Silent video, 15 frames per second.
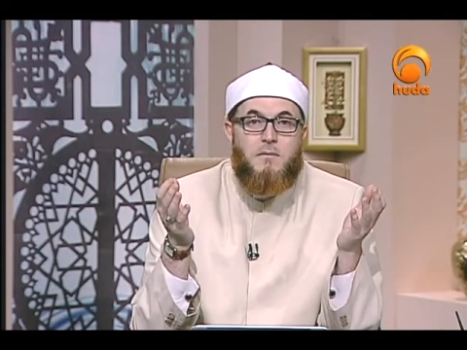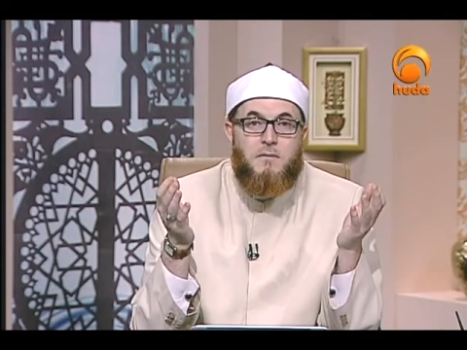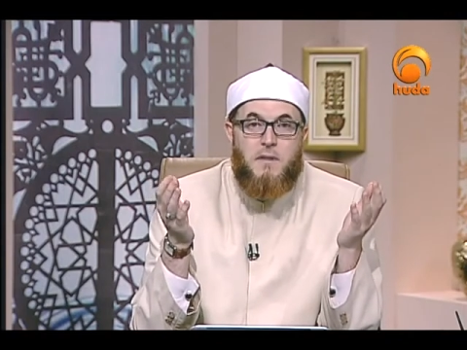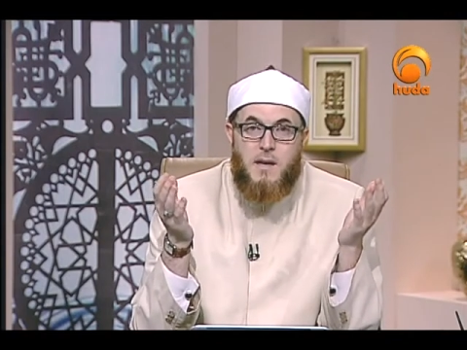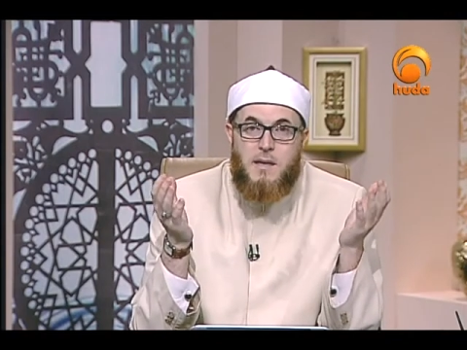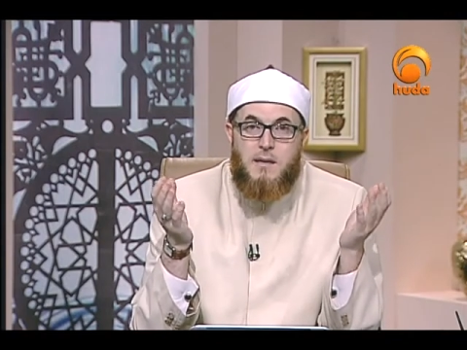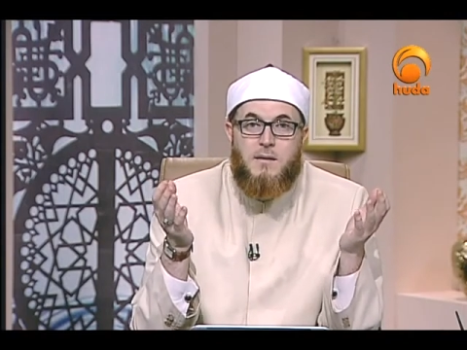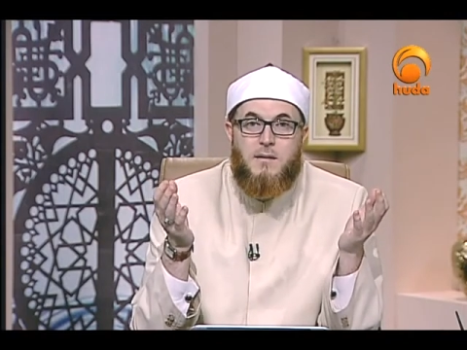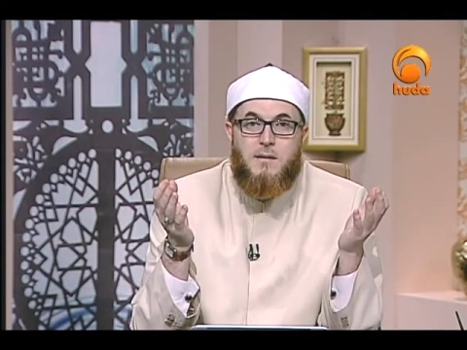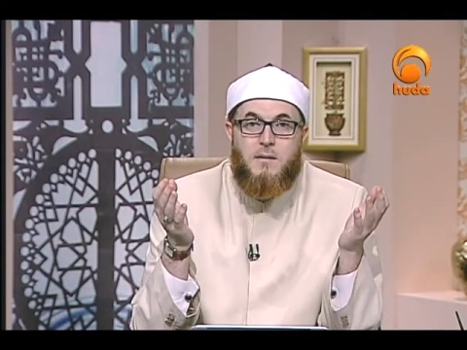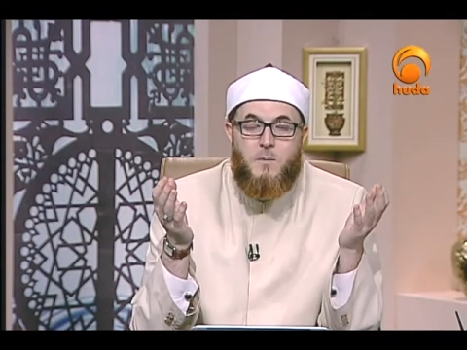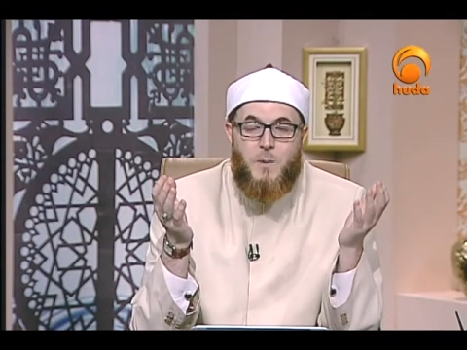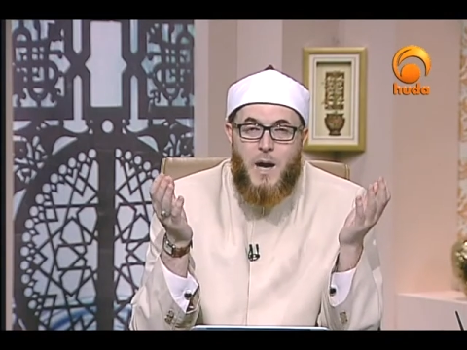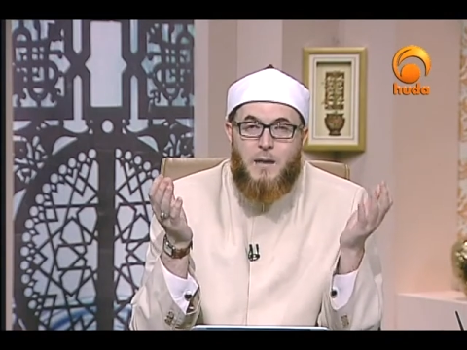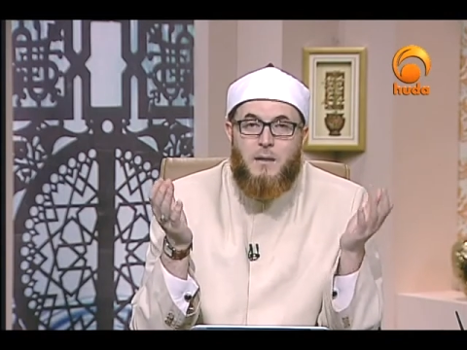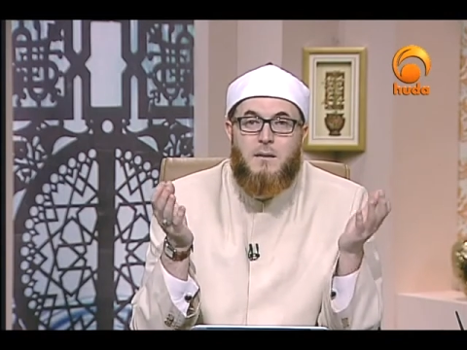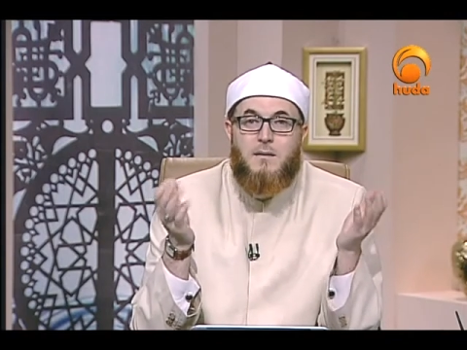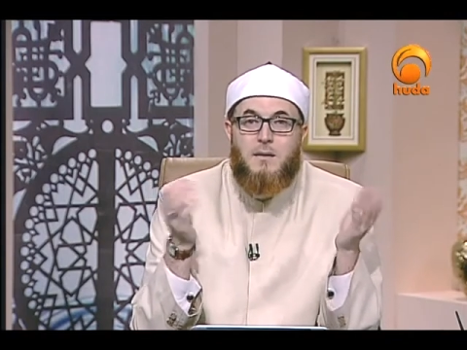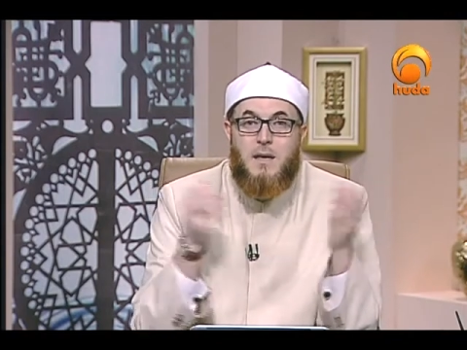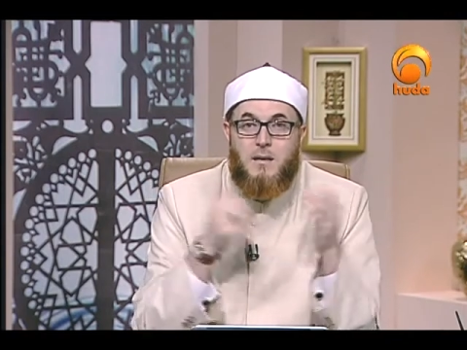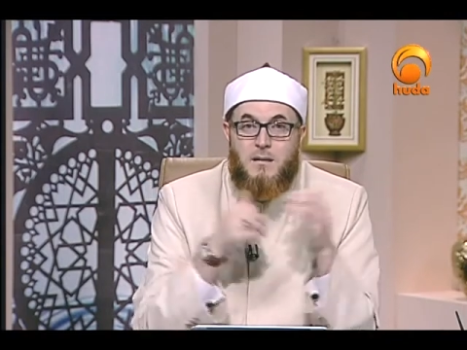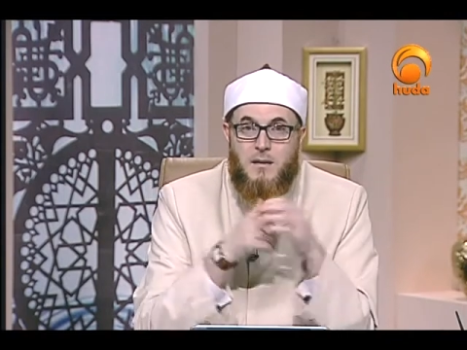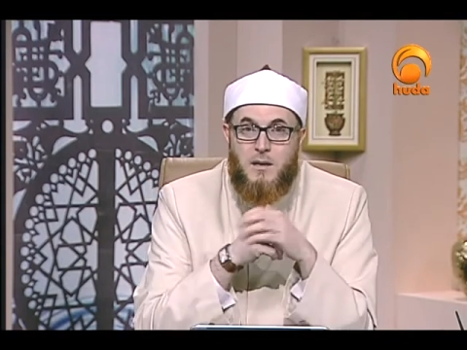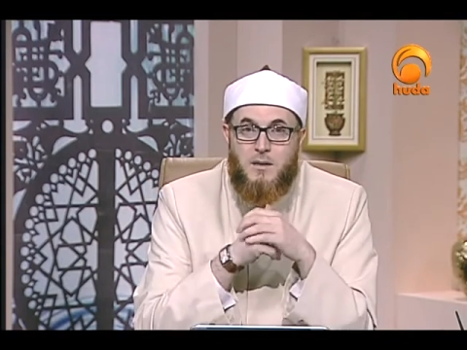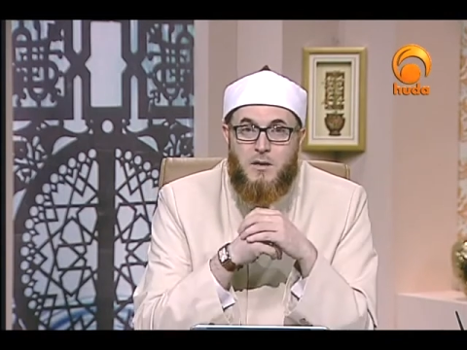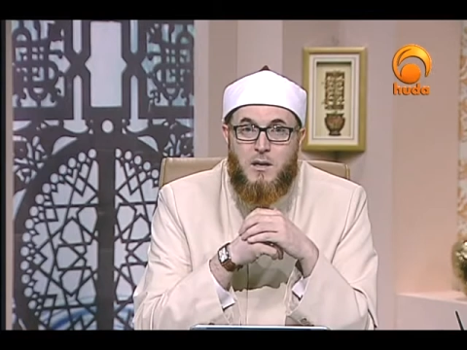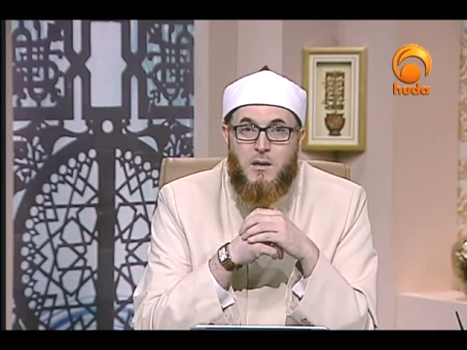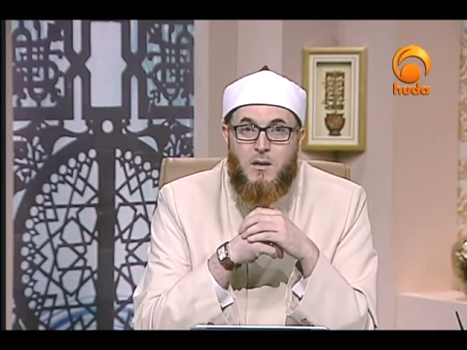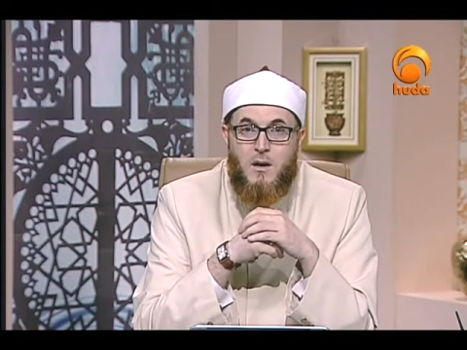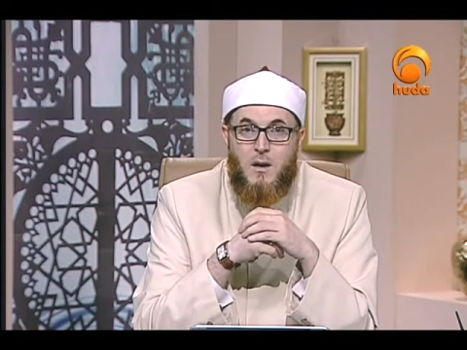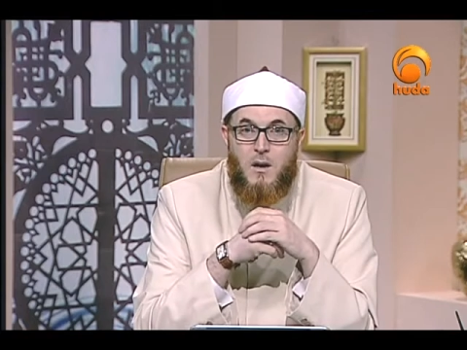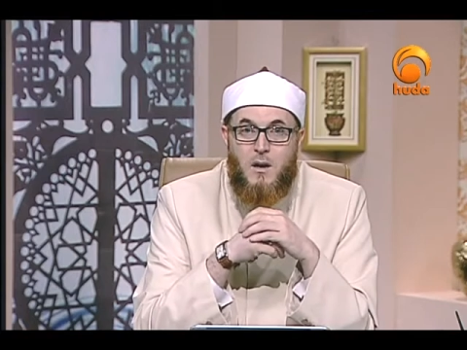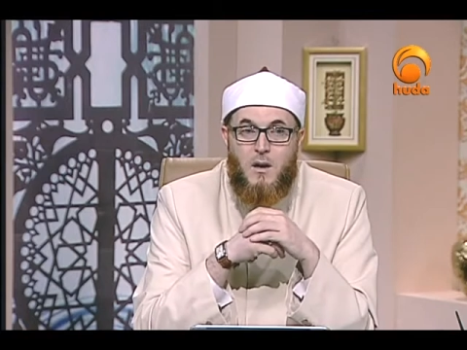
faith, practice and religion,